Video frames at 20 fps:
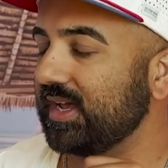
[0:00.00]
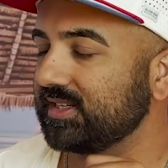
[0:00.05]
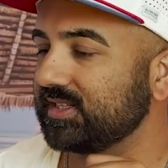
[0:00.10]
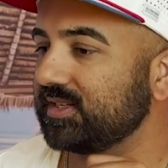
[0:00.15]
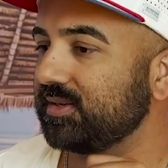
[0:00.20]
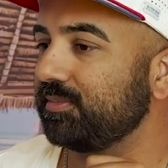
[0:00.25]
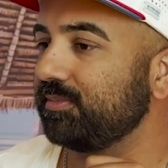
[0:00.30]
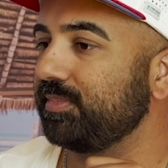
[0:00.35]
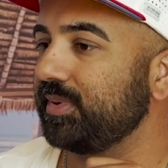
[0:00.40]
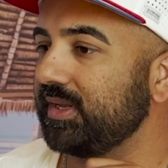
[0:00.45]

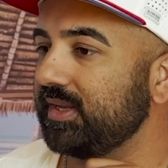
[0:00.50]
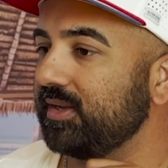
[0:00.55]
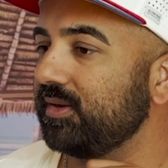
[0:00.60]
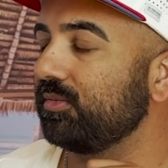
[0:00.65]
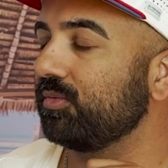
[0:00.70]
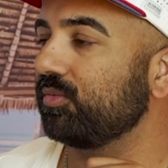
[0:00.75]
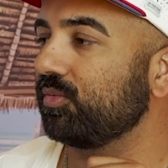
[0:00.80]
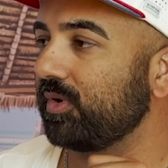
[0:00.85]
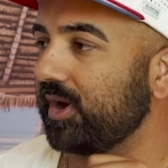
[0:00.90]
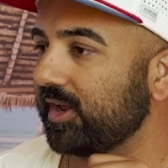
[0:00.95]
to be
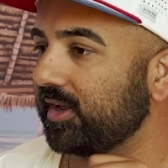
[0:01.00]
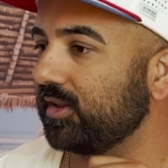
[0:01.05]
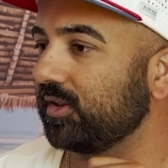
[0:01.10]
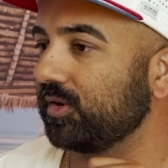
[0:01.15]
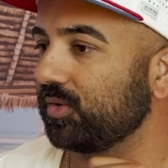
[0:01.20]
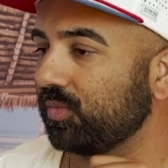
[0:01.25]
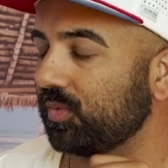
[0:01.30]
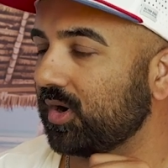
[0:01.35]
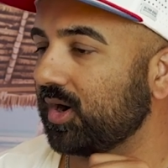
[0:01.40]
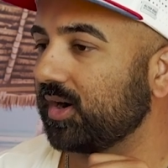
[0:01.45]

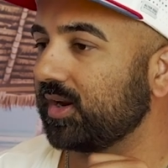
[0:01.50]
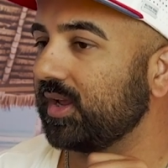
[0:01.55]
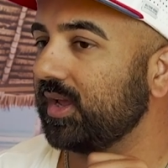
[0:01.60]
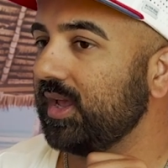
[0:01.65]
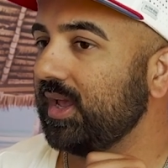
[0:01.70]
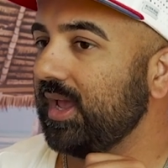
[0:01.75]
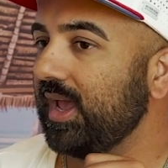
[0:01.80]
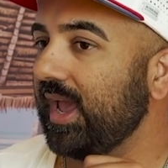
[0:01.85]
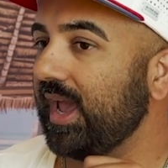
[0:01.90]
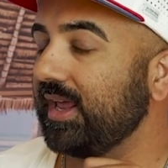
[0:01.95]
regular work.
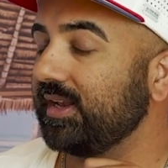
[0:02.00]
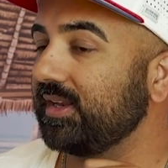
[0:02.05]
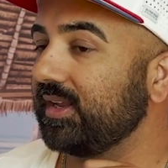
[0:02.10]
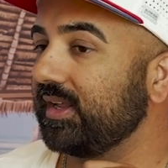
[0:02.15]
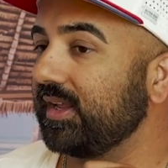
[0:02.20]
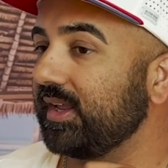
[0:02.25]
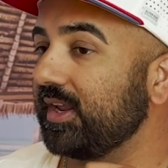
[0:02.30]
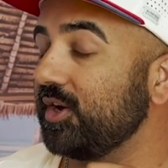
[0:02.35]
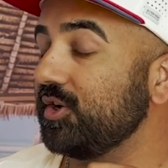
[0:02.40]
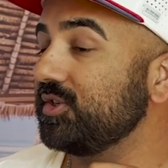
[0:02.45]
And
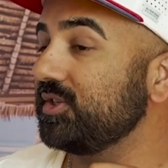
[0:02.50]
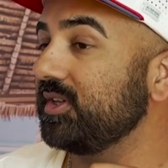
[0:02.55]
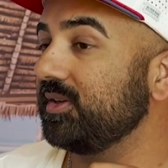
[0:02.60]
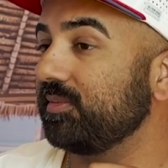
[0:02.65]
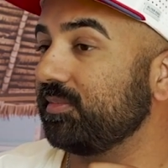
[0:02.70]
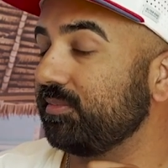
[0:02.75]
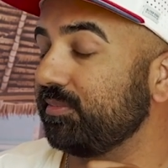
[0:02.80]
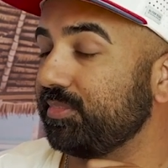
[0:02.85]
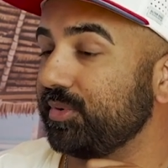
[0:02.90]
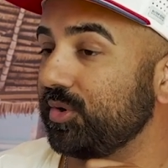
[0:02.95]
here's
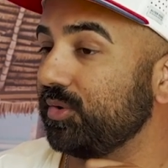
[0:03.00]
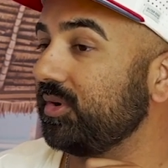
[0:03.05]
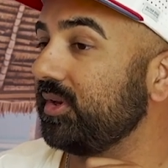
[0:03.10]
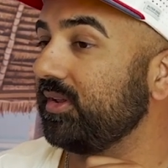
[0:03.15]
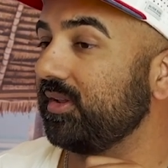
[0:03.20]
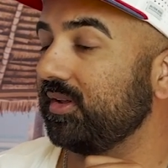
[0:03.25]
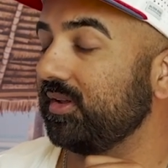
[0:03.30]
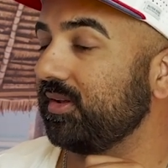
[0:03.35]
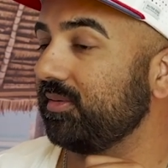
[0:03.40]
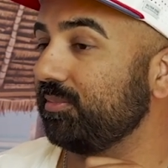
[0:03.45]
the
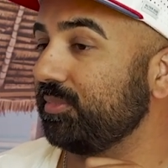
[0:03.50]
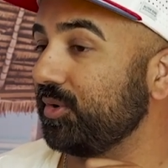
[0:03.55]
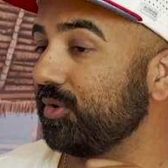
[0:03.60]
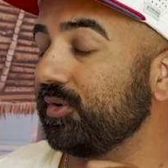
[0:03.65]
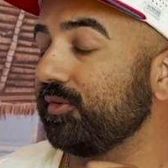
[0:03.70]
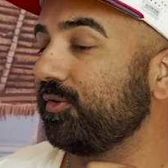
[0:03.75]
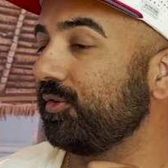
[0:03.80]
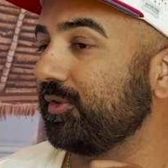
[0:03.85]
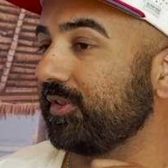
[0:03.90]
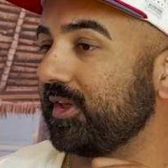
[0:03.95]

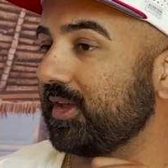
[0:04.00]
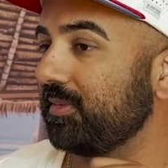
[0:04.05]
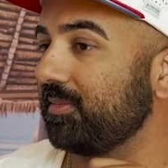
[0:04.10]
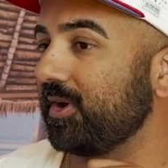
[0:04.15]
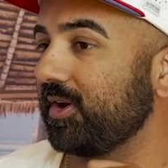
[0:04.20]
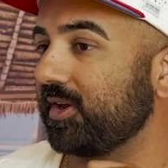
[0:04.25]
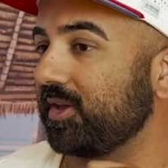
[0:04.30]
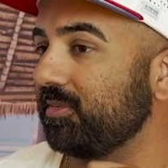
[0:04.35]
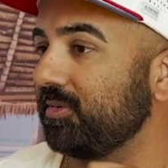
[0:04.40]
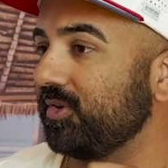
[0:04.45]
beautiful thing
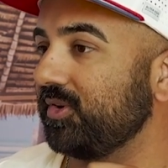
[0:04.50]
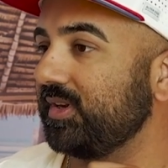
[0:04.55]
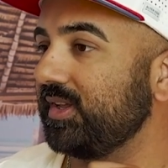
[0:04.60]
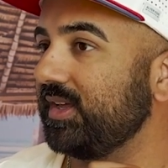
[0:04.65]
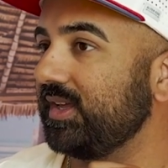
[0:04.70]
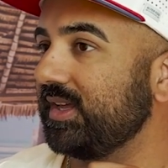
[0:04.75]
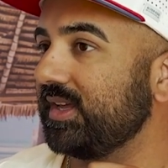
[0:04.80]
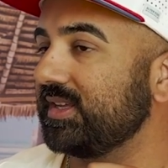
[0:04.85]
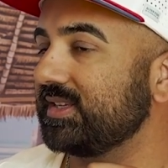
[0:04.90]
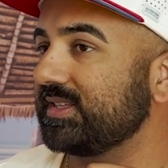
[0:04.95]
about
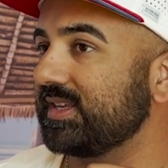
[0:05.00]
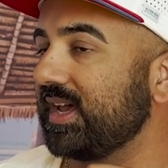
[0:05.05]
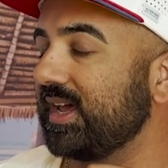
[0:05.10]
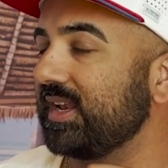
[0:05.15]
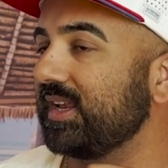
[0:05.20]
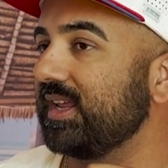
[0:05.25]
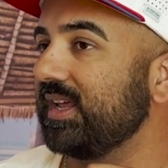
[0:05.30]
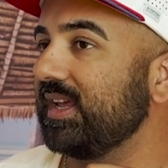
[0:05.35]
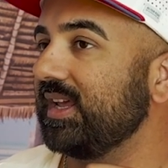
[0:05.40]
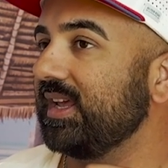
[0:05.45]
community is
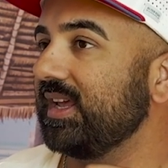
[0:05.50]
that